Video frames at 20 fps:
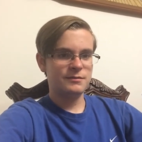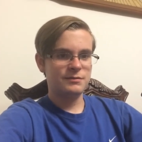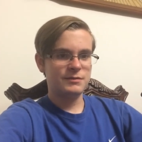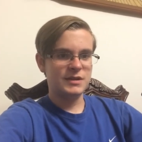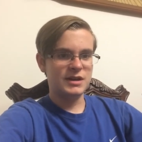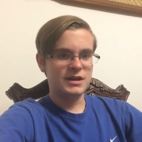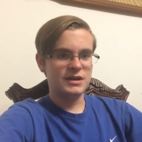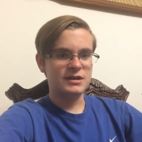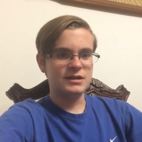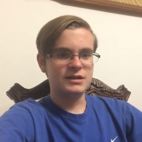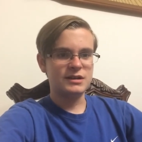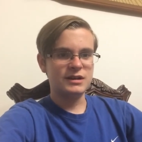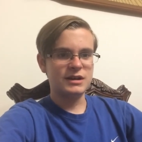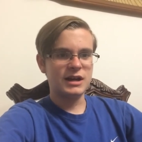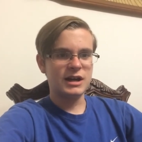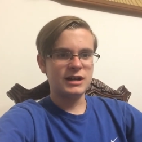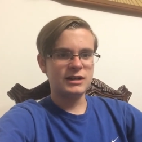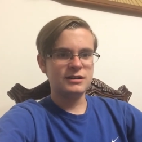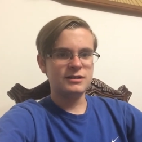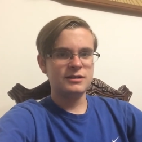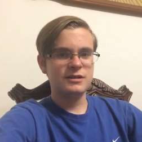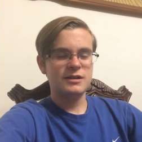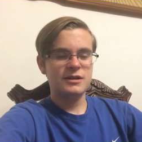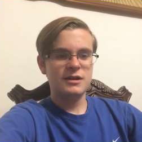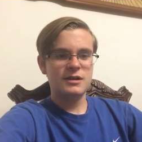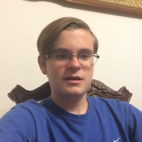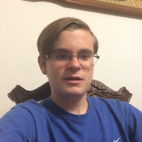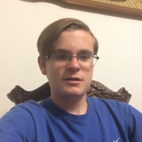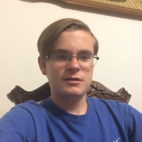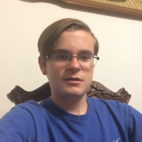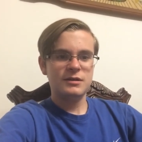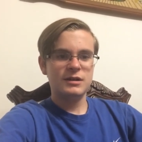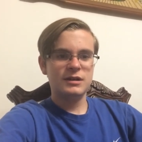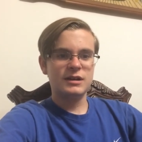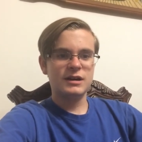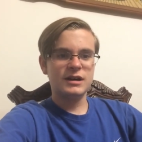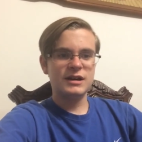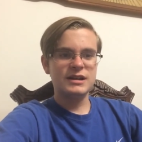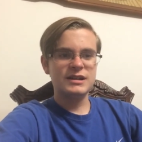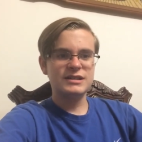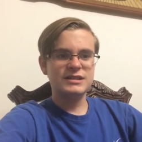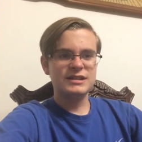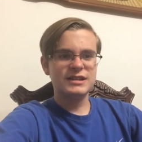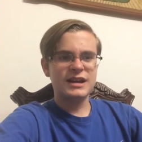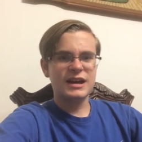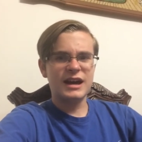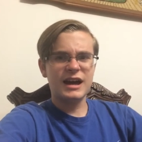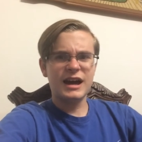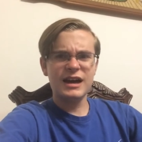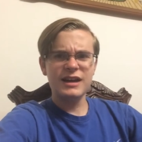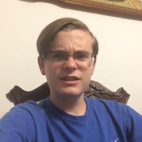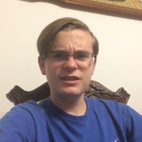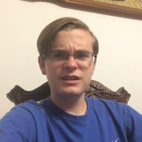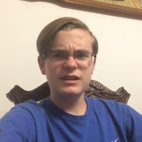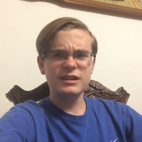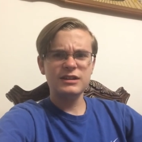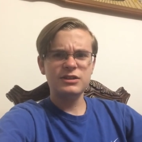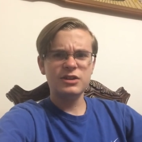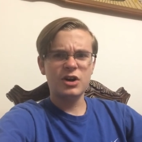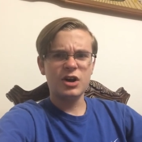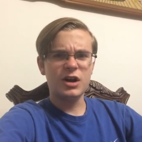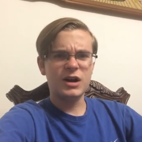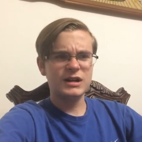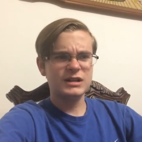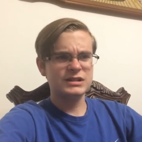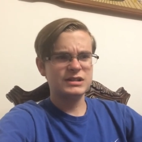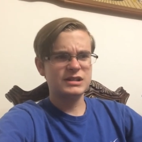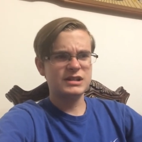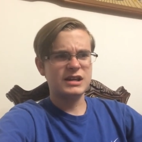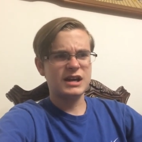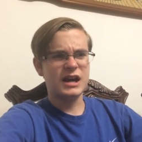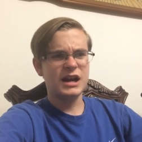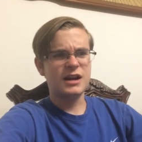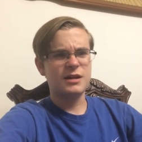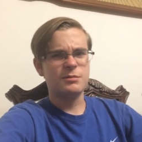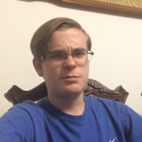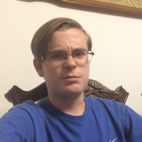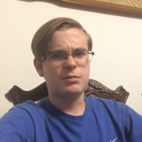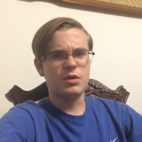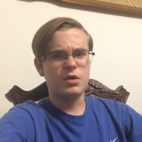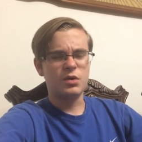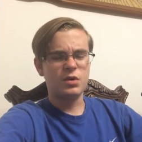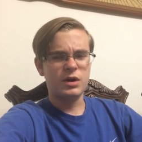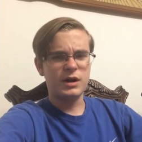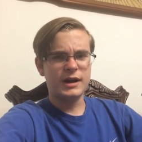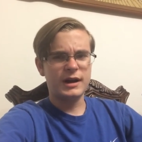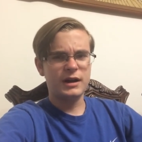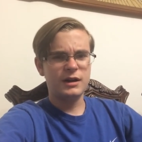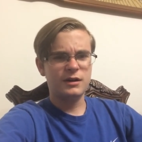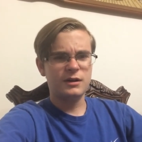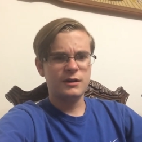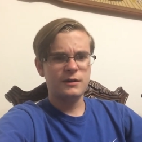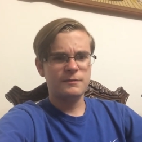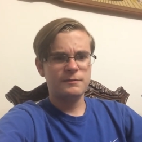I mean, not because I think they're honestly kind of boring.